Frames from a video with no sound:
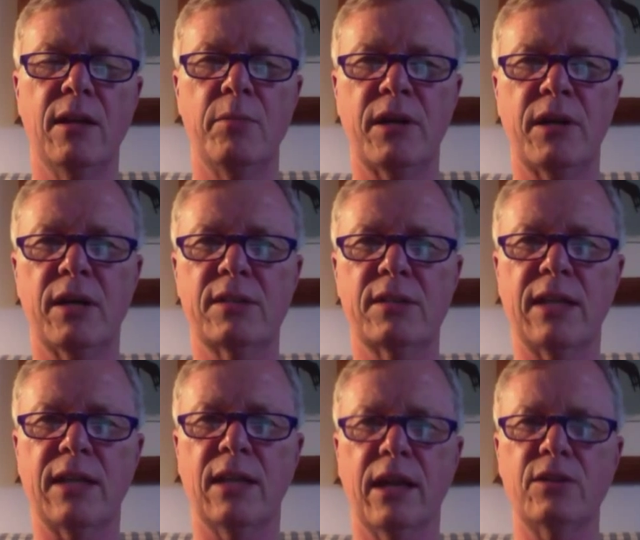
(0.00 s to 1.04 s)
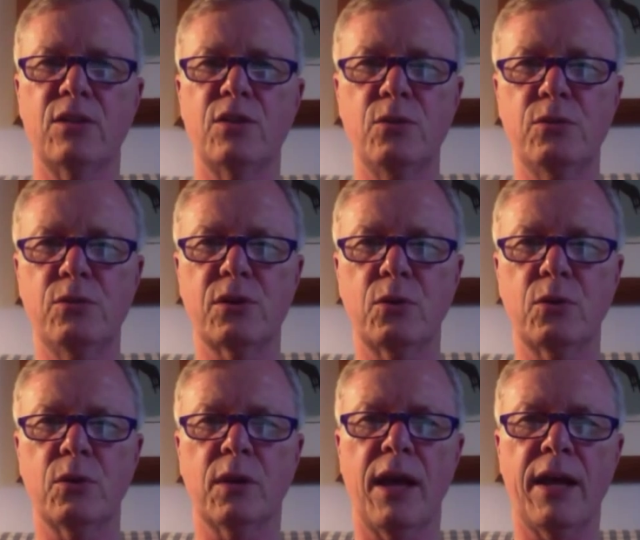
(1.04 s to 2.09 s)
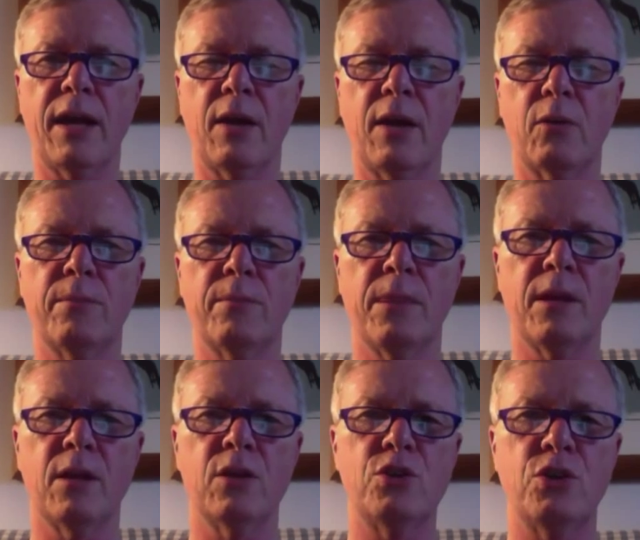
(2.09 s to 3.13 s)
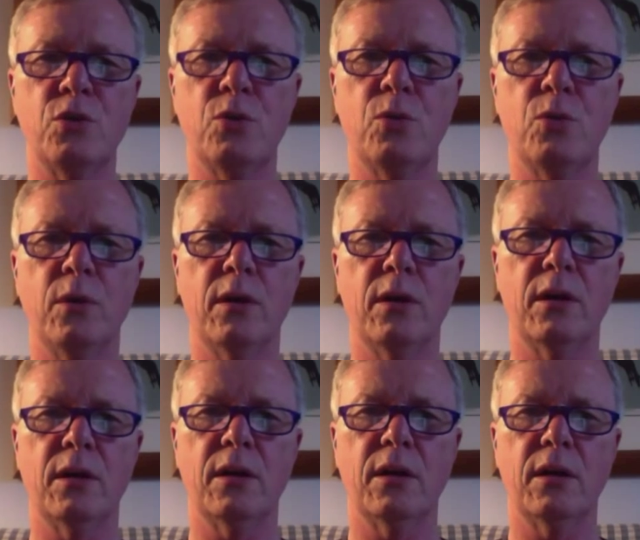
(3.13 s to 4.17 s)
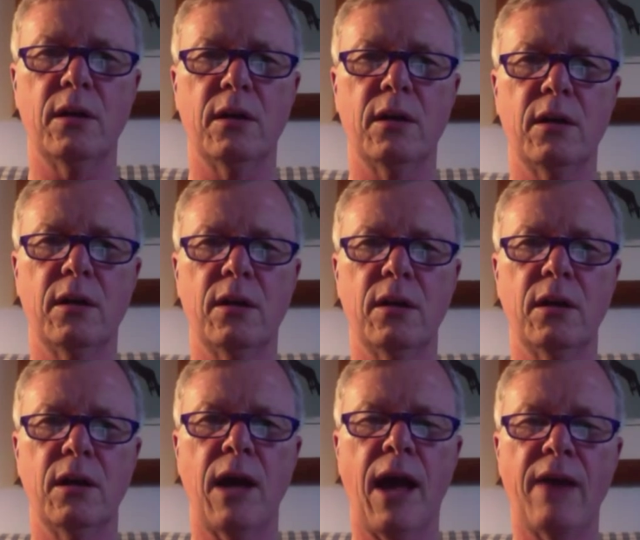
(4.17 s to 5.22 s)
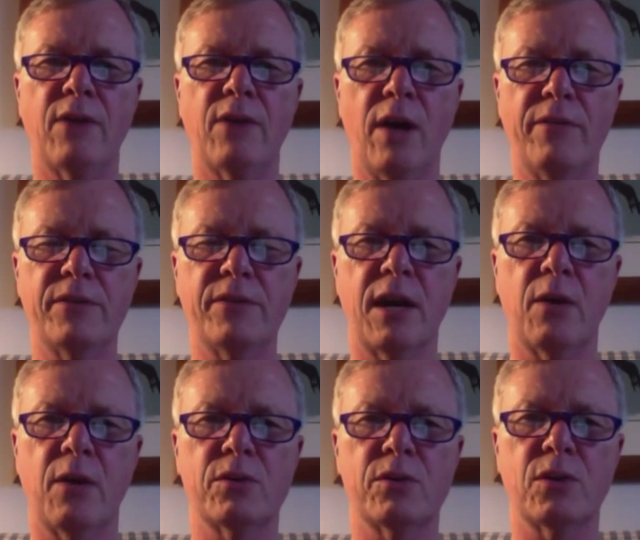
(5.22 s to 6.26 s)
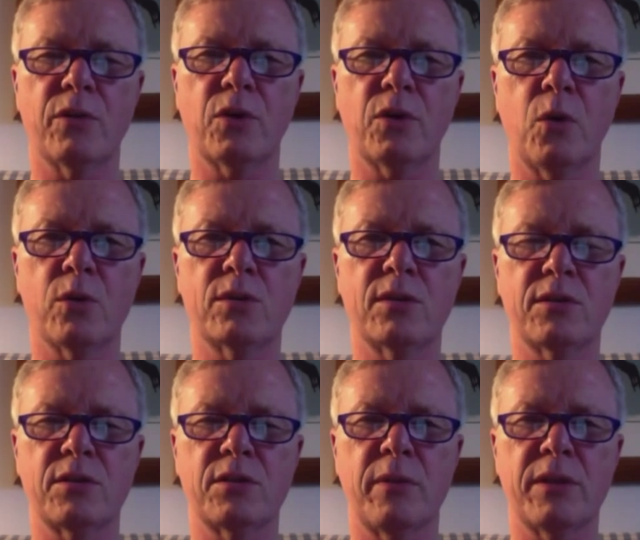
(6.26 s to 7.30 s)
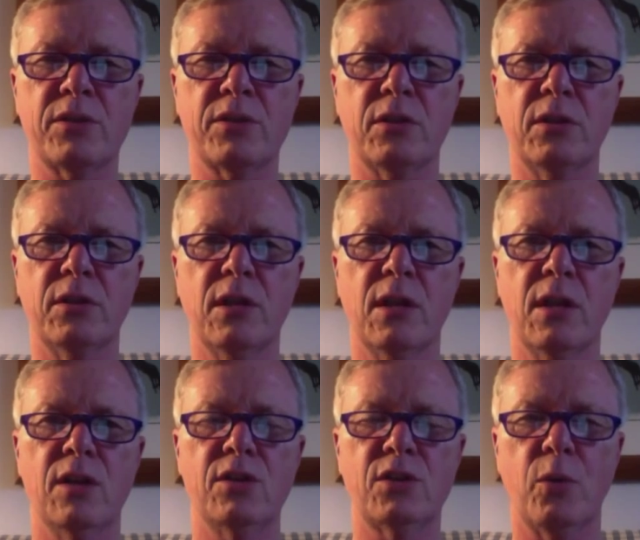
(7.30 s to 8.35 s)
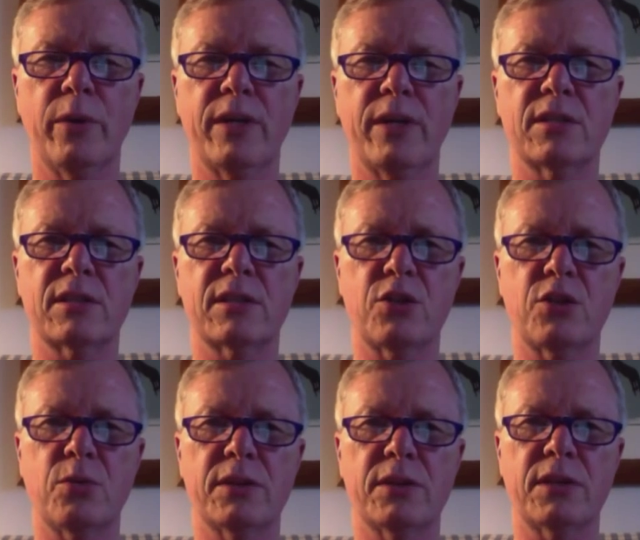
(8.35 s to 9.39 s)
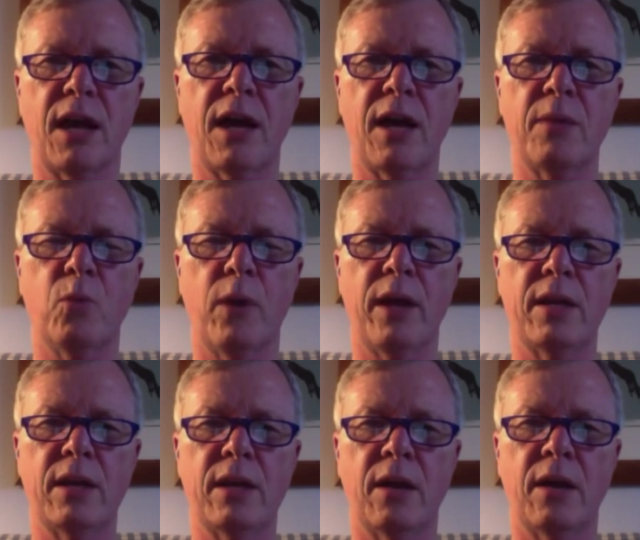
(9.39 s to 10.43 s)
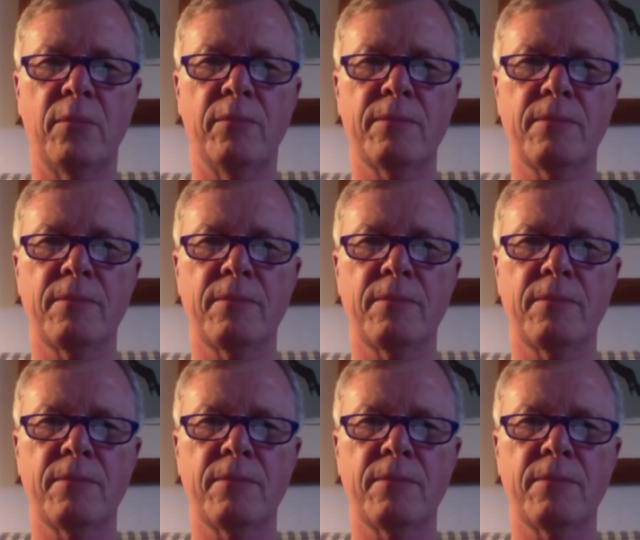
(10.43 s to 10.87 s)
because I'd like to use a Google Hangout to have office hours over the course of the semester so we can schedule a time when